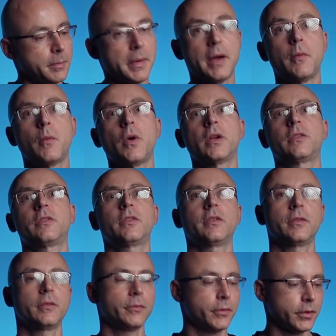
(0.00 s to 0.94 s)
by
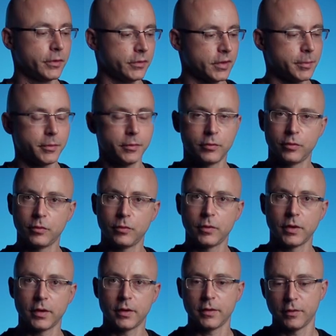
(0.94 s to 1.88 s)
Watson, for example,
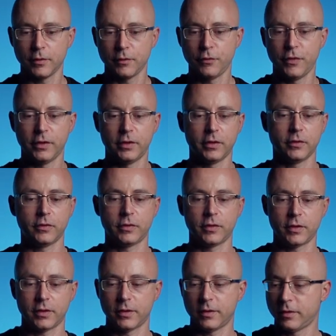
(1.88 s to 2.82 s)
to fit
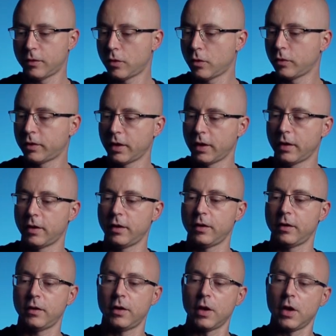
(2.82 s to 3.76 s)
this whole thing
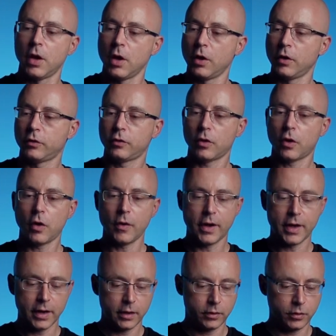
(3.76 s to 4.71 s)
here. So all
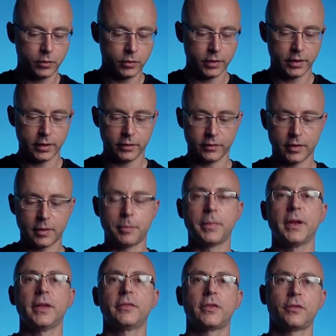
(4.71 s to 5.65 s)
you gotta do is
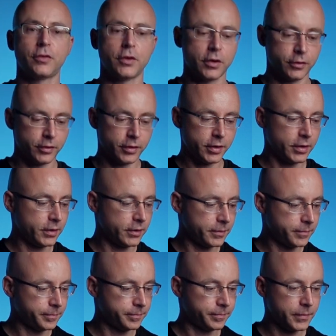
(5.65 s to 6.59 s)
place the charger
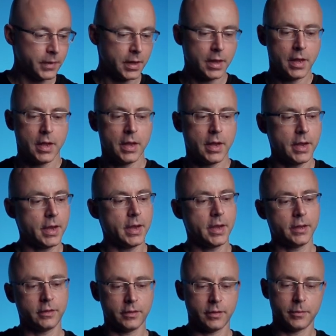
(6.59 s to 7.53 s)
here
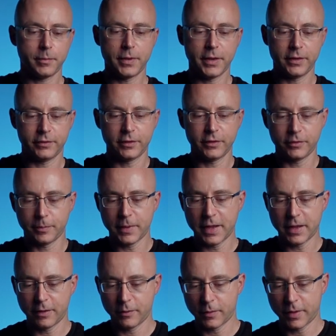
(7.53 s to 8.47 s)
and place this
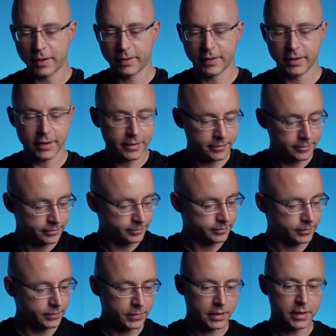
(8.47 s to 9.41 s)
battery right there
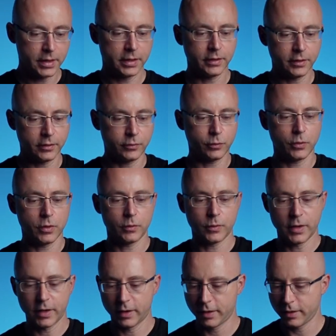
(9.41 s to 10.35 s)
and this
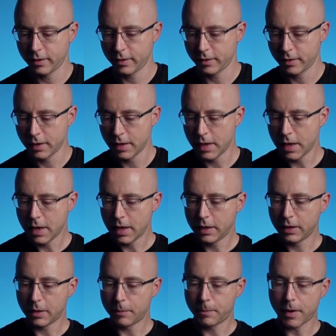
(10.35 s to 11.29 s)
one right here.
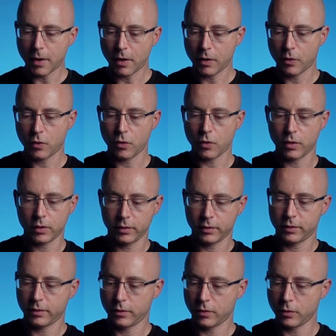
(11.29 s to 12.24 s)
The power
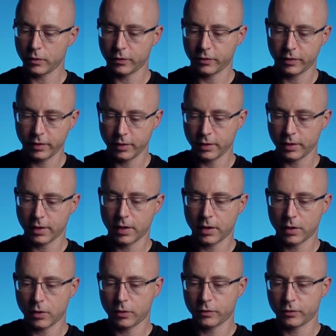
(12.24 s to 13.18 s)
cord goes here
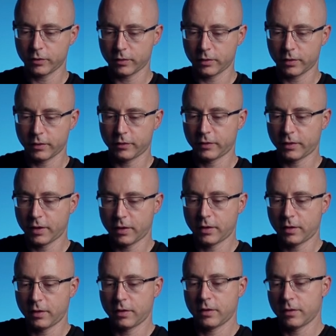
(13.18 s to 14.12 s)
and also this
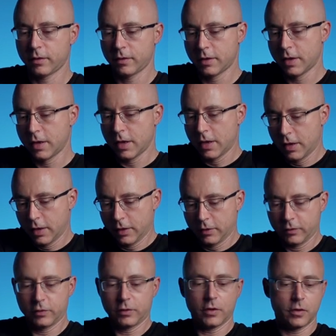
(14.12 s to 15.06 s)
thing here.
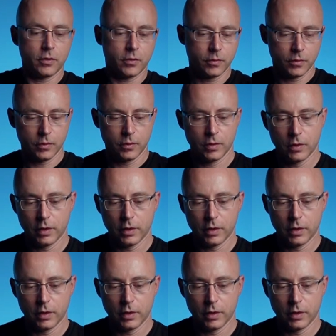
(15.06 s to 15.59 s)
So